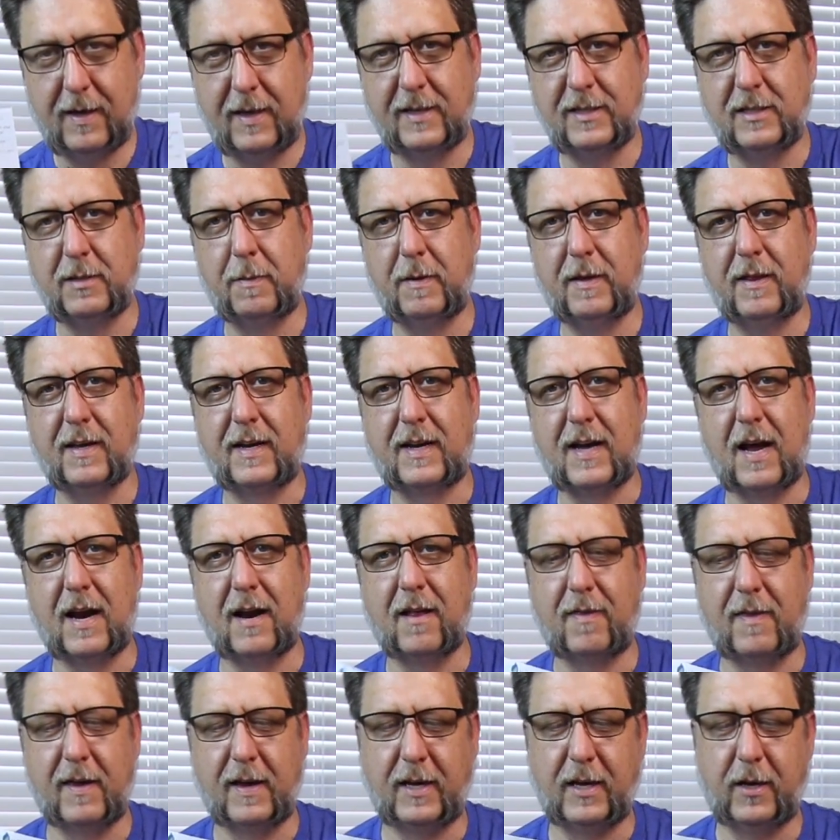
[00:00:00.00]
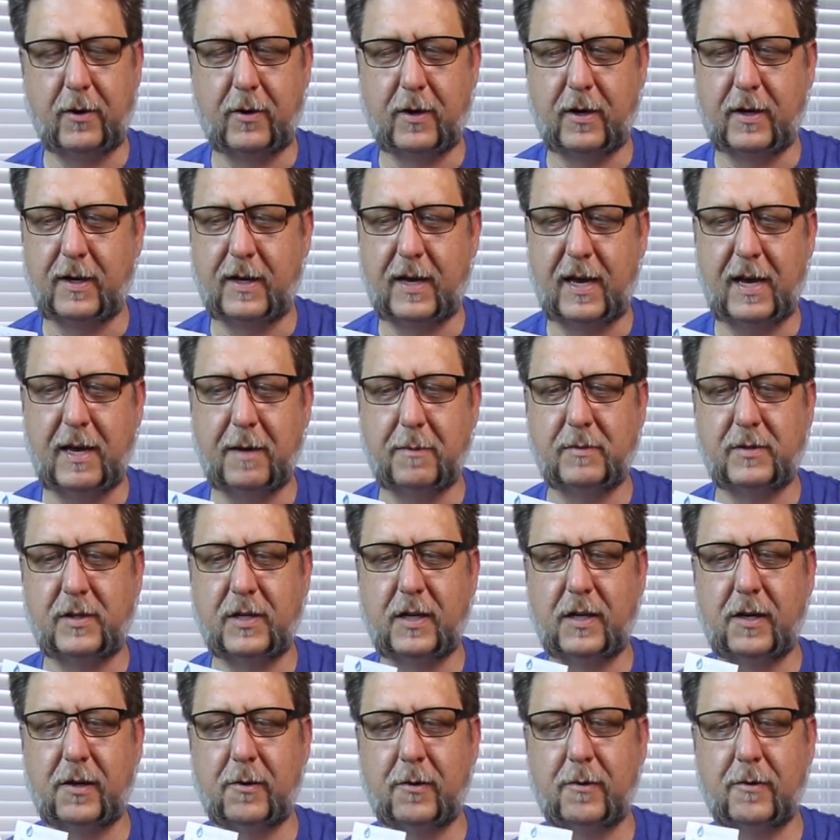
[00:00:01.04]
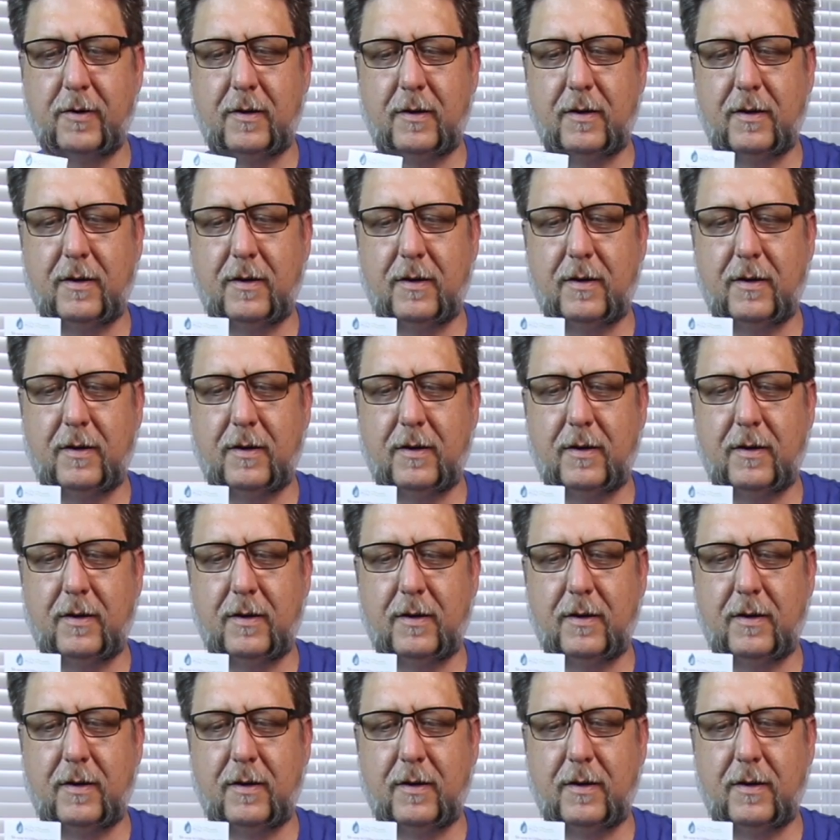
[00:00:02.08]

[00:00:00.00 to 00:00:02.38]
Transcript: this would be the kind of thing you could keep too.